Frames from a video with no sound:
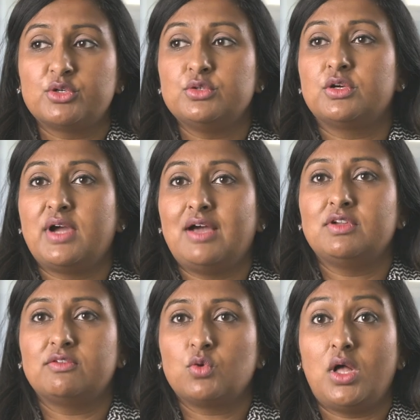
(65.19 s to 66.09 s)
or who don't have
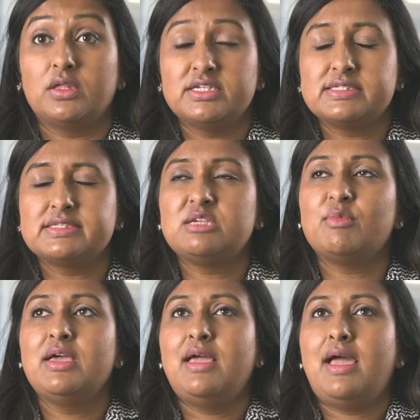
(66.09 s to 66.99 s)
enough quality
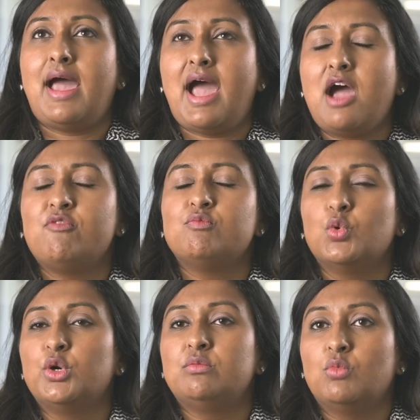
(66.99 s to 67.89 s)
sleep have
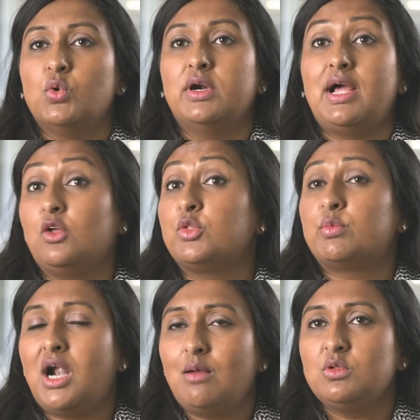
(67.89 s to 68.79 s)
more and more health
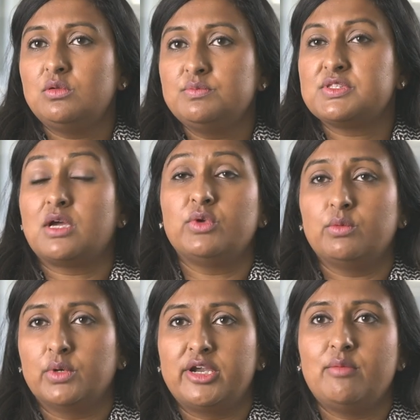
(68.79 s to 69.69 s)
problems that we
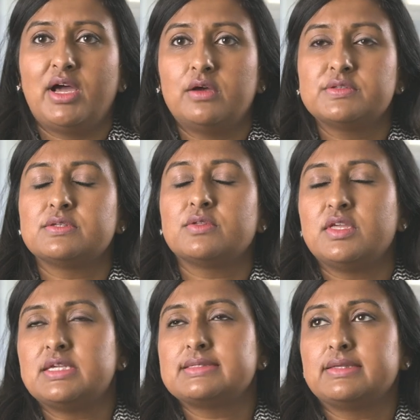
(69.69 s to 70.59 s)
worry about. So
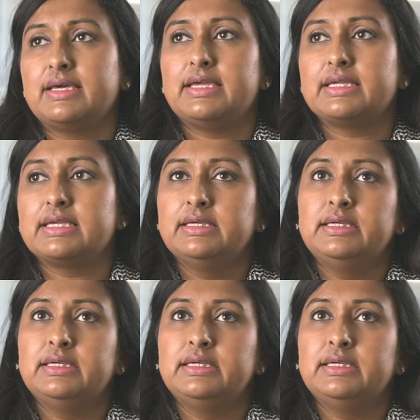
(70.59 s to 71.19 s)
things like